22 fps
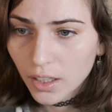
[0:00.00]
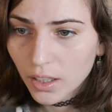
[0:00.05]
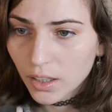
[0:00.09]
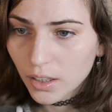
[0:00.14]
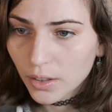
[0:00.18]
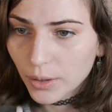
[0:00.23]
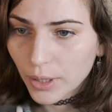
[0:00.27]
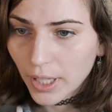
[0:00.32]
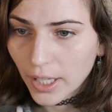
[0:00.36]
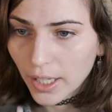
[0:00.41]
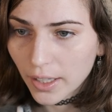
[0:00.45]

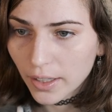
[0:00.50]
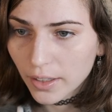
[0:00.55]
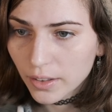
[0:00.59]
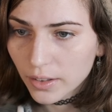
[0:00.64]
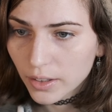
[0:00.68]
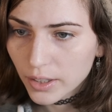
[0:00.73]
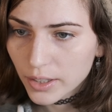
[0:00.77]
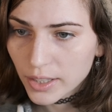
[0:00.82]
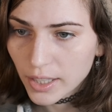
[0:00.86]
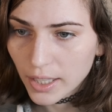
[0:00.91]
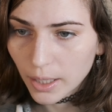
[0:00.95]
Okay,
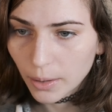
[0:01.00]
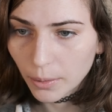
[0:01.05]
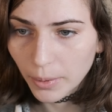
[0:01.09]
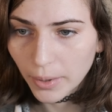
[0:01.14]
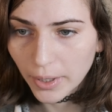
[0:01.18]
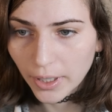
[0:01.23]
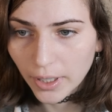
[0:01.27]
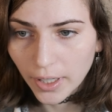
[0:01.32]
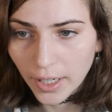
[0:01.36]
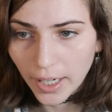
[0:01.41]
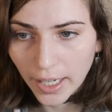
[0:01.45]
looks like
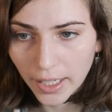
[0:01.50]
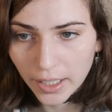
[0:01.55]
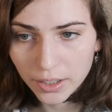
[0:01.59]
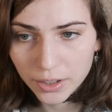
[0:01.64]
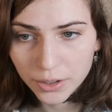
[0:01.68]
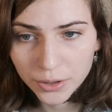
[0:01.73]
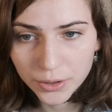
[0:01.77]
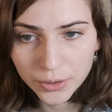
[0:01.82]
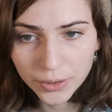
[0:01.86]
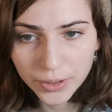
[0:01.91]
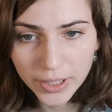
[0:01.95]
we are
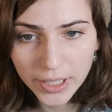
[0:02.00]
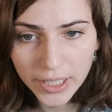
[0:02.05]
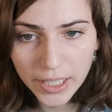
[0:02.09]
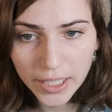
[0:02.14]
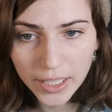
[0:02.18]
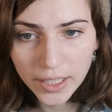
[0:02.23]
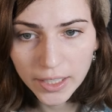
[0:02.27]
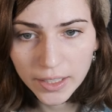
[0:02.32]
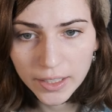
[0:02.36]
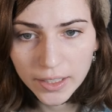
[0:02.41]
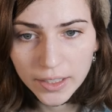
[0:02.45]

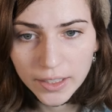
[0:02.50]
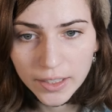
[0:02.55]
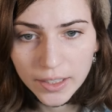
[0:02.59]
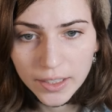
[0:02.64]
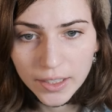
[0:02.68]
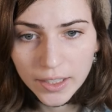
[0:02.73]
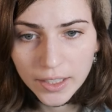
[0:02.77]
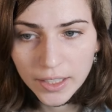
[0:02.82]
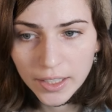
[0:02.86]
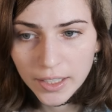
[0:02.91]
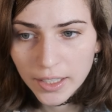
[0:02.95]
actually
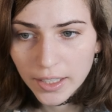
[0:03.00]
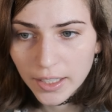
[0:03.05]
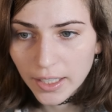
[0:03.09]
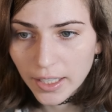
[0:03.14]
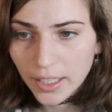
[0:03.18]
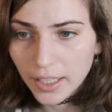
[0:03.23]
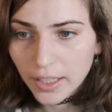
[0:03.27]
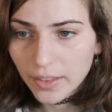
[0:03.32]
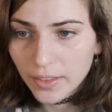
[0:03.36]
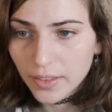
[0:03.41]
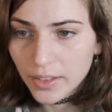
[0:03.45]

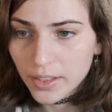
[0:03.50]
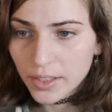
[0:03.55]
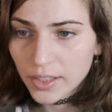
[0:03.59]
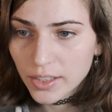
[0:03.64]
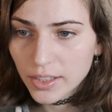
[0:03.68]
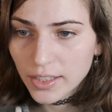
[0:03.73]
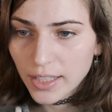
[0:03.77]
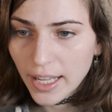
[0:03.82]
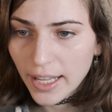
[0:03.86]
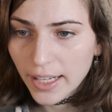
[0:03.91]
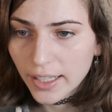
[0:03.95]
getting the
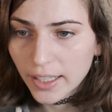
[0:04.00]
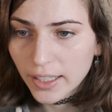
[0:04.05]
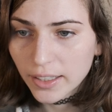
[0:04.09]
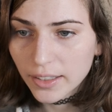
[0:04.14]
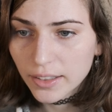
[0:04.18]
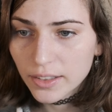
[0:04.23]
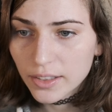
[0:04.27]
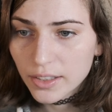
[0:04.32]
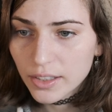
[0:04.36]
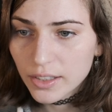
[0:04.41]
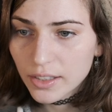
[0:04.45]

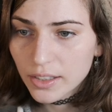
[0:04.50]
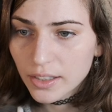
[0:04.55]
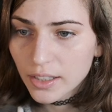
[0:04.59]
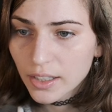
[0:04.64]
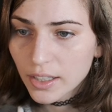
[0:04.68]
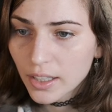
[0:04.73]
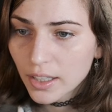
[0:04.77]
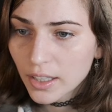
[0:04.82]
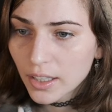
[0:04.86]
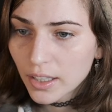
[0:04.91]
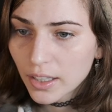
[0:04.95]
settings
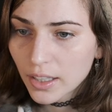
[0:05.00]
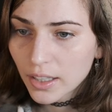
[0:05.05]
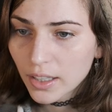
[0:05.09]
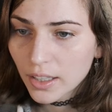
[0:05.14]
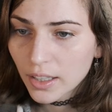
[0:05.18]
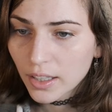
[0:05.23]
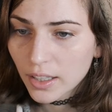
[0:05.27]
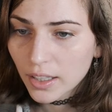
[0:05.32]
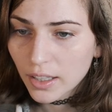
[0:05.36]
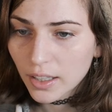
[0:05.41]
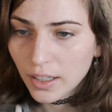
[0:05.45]

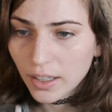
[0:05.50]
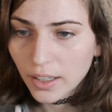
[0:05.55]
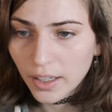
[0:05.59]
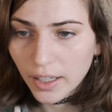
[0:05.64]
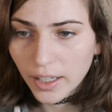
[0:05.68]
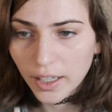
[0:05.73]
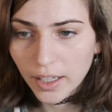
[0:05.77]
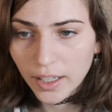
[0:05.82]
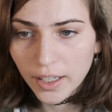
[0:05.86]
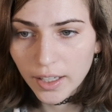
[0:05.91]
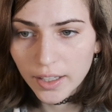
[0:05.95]

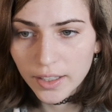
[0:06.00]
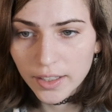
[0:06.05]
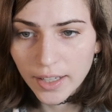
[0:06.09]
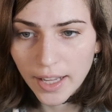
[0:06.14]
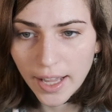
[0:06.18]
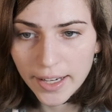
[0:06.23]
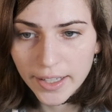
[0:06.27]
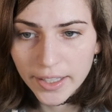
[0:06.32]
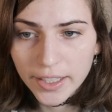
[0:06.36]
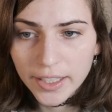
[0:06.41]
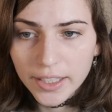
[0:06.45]
and
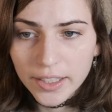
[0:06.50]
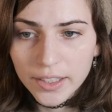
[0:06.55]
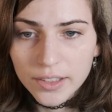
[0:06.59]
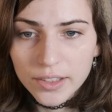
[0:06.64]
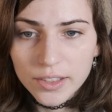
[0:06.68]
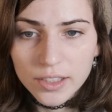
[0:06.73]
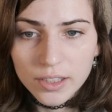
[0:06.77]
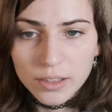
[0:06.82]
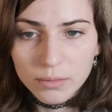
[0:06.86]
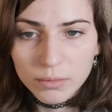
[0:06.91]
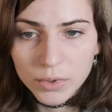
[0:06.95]
editing
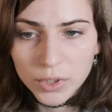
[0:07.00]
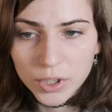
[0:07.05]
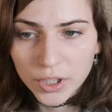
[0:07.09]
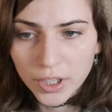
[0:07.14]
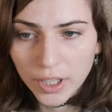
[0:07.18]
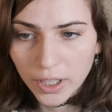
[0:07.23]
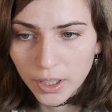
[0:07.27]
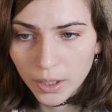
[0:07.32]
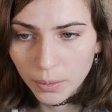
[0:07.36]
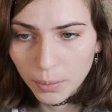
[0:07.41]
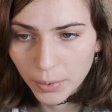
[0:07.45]
some
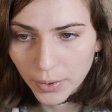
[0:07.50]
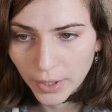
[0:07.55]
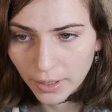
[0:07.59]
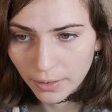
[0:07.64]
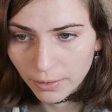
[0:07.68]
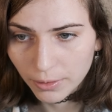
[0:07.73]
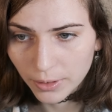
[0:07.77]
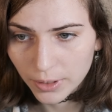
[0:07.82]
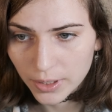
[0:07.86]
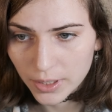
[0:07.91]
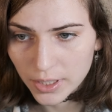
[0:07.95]
shared
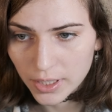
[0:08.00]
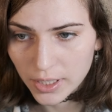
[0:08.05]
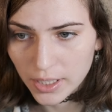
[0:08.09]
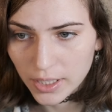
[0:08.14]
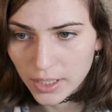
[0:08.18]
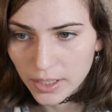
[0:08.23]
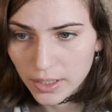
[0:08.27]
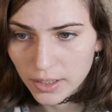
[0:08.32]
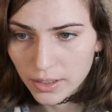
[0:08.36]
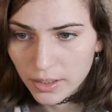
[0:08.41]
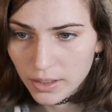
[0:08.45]

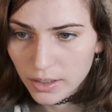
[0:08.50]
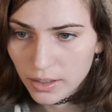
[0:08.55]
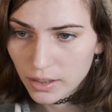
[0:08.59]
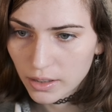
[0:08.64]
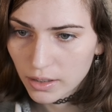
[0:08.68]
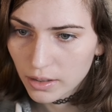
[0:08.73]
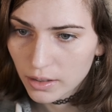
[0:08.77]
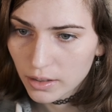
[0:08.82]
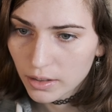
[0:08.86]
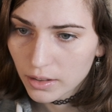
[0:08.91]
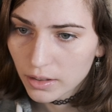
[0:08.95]
preferences